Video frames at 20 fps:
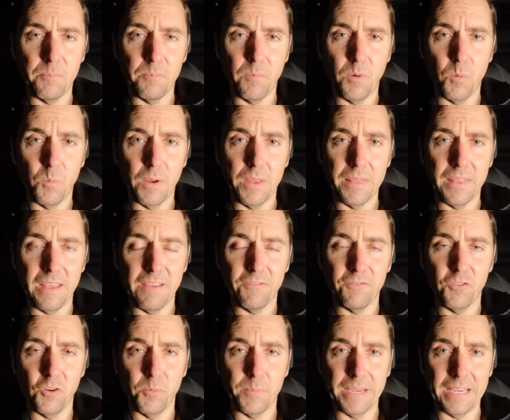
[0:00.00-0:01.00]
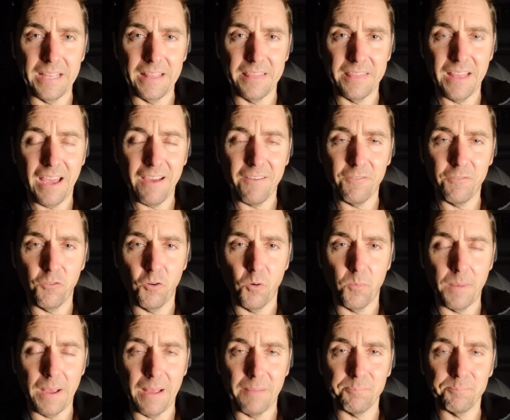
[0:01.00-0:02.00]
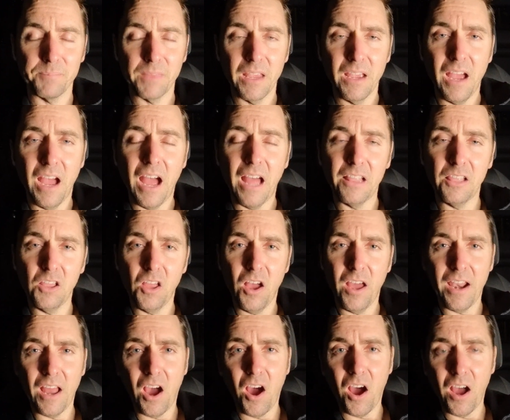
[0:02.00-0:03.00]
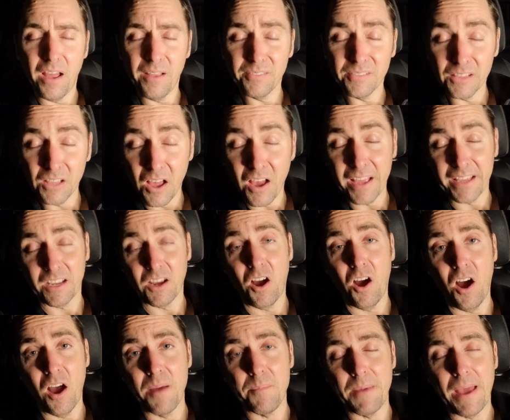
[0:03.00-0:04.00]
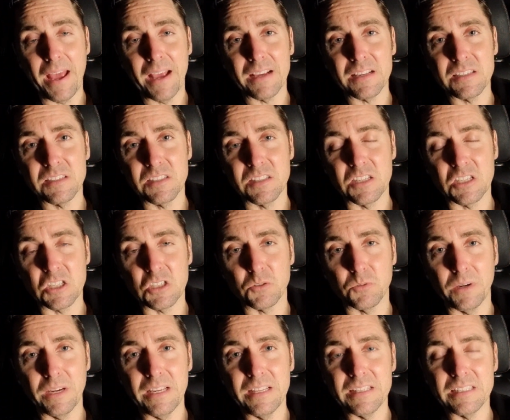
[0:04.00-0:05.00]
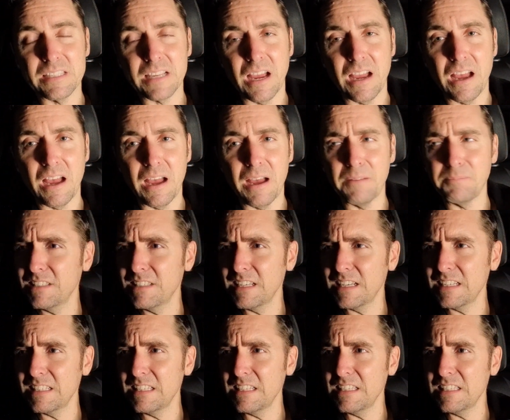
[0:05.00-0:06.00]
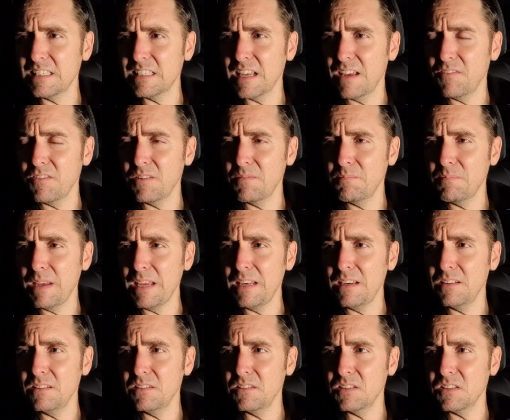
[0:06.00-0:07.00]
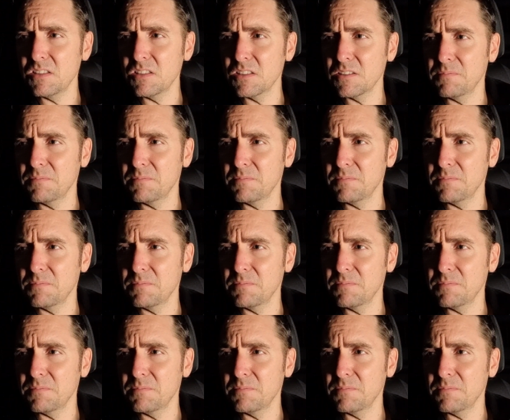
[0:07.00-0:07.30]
when they're filming in that format. Unlike IMAX, the screens are 67 meters